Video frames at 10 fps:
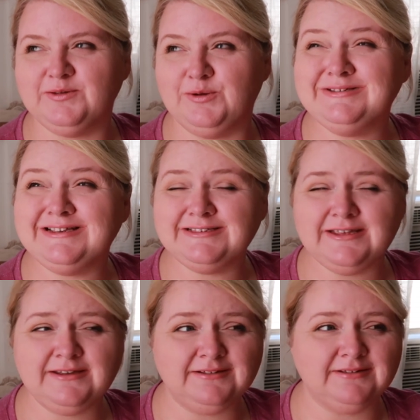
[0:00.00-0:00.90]
what was I
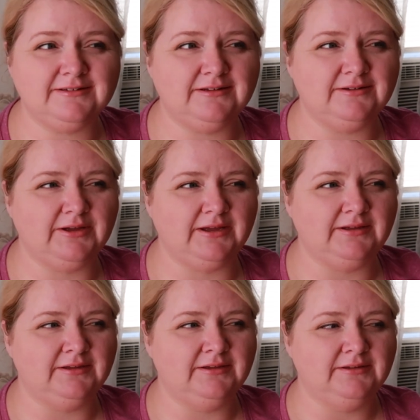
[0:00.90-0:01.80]
saying? Okay.
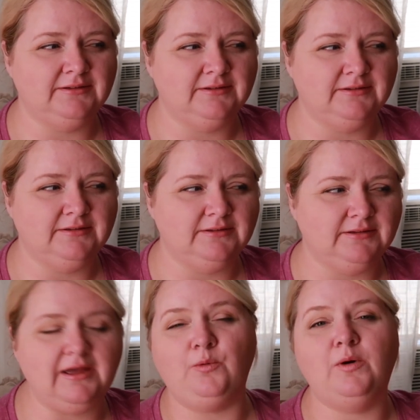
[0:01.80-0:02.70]

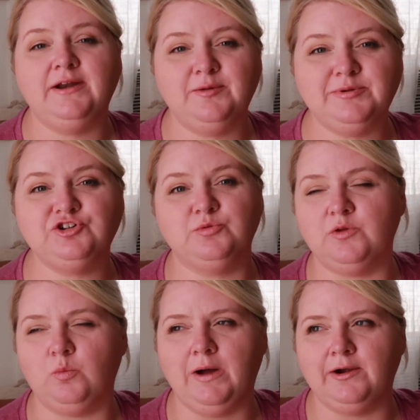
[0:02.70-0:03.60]
I wanted a picture with
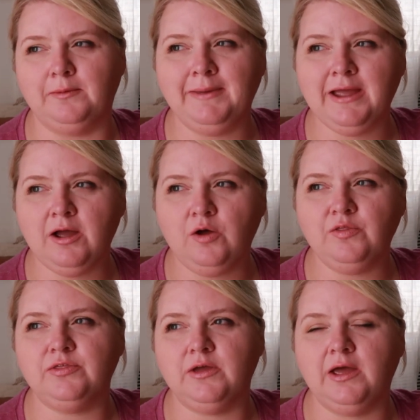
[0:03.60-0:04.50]
a wider
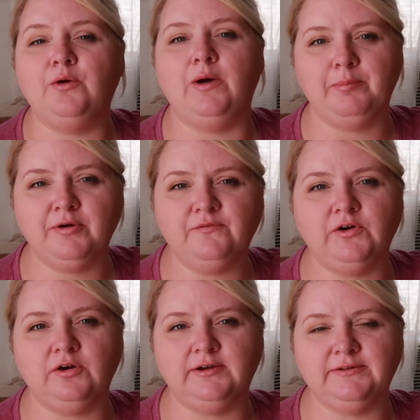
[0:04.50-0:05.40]
mouth. Oh, I
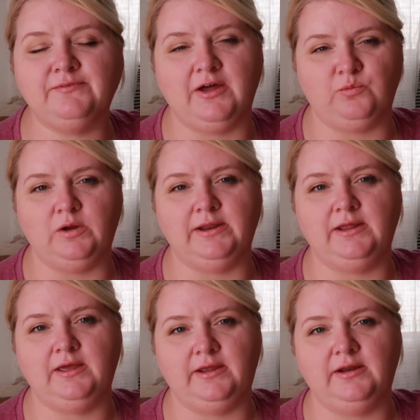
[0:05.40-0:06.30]
preferred to find one
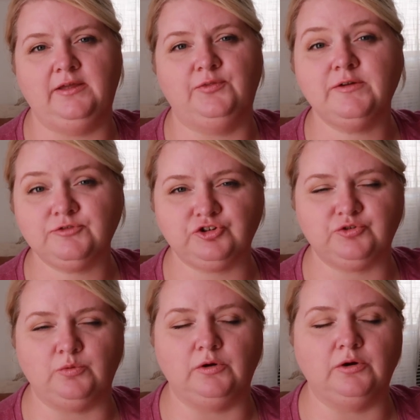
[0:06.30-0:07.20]
at a thrift
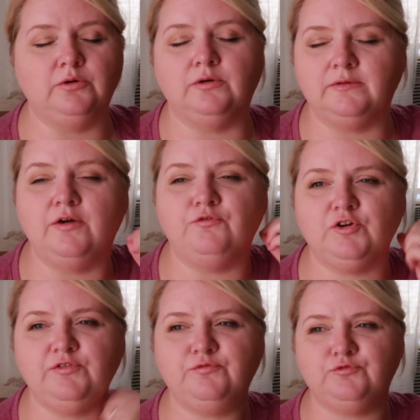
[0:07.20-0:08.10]
store or a
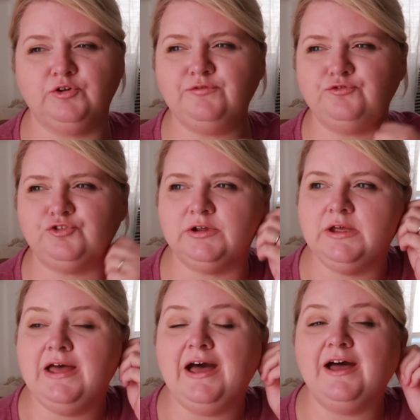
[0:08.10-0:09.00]
thrift, thrift
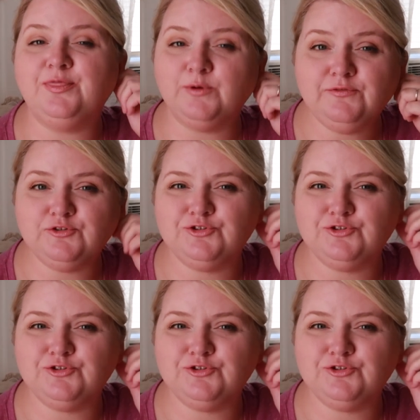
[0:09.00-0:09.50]
a thrift